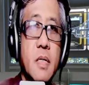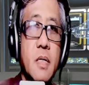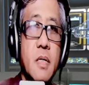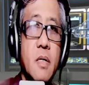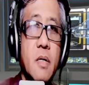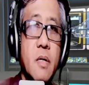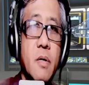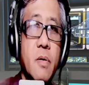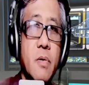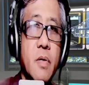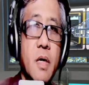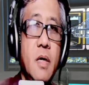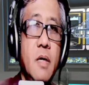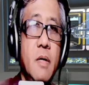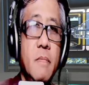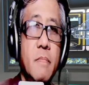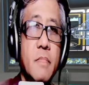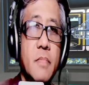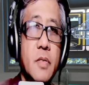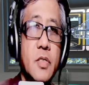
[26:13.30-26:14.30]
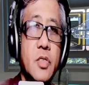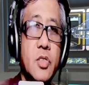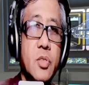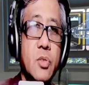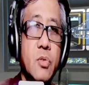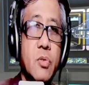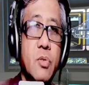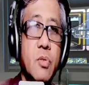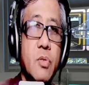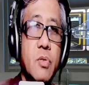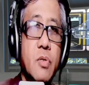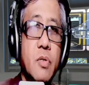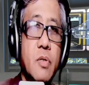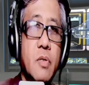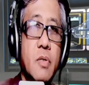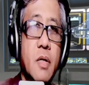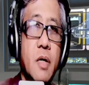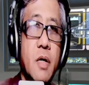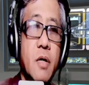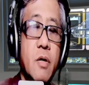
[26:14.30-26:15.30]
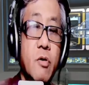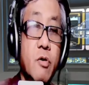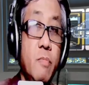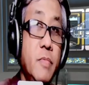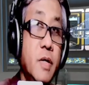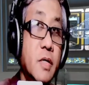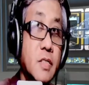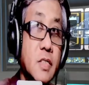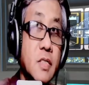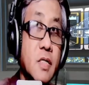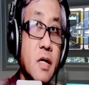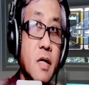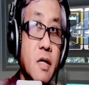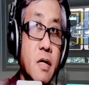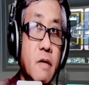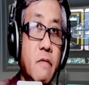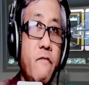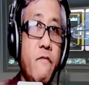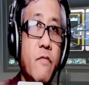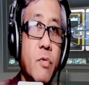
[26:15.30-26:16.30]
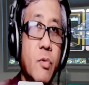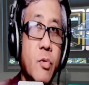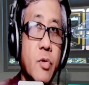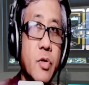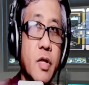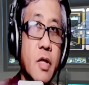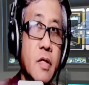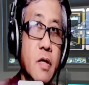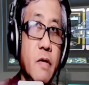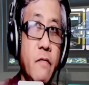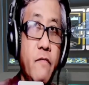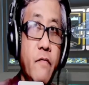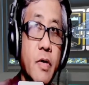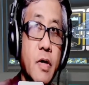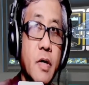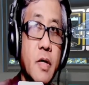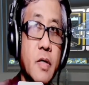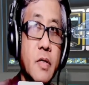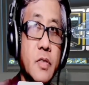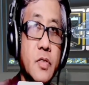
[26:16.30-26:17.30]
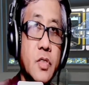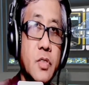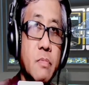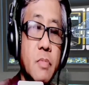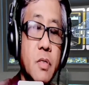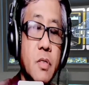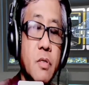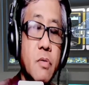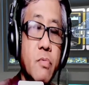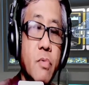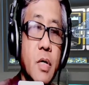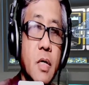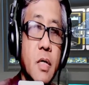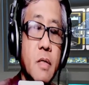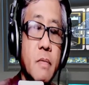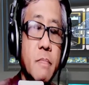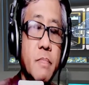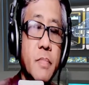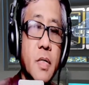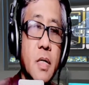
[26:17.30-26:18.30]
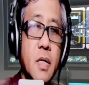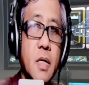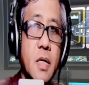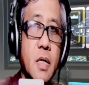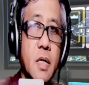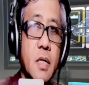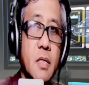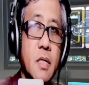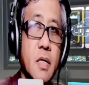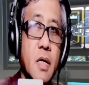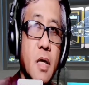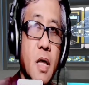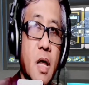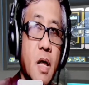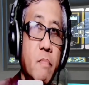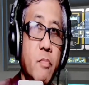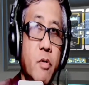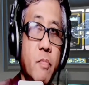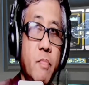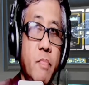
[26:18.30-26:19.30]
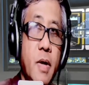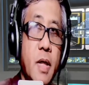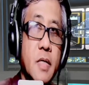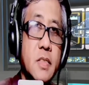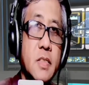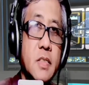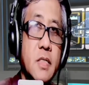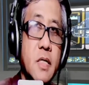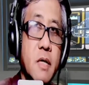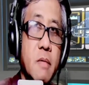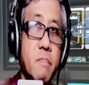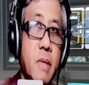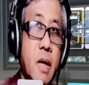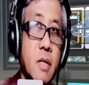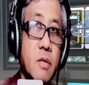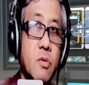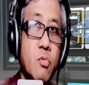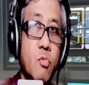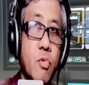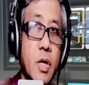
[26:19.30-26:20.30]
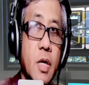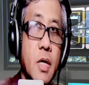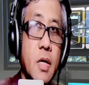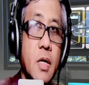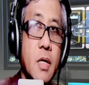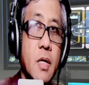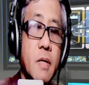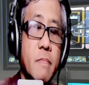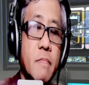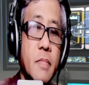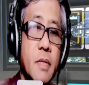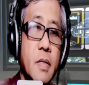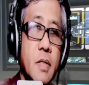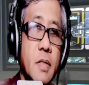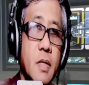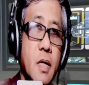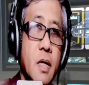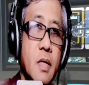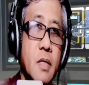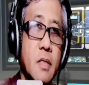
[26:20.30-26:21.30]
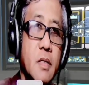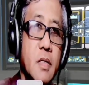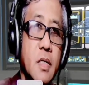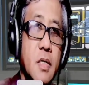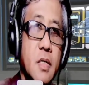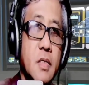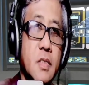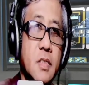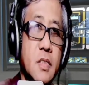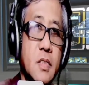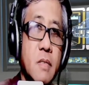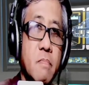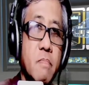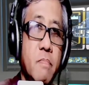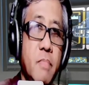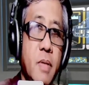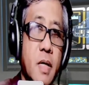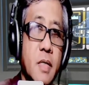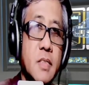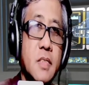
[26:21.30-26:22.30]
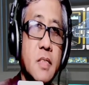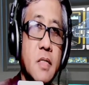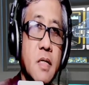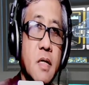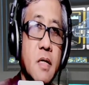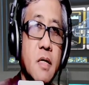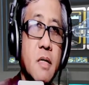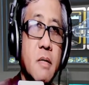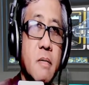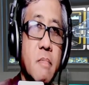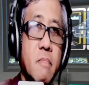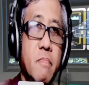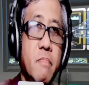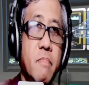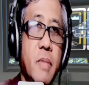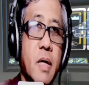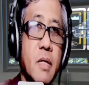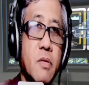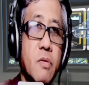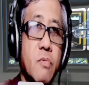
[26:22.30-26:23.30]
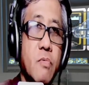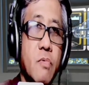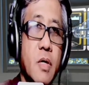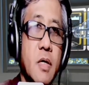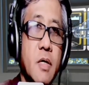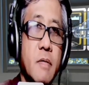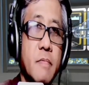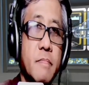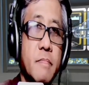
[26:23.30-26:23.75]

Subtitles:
Okay, so I hope that's clear for the difference between the apoplastic pathway and the symplastic pathway.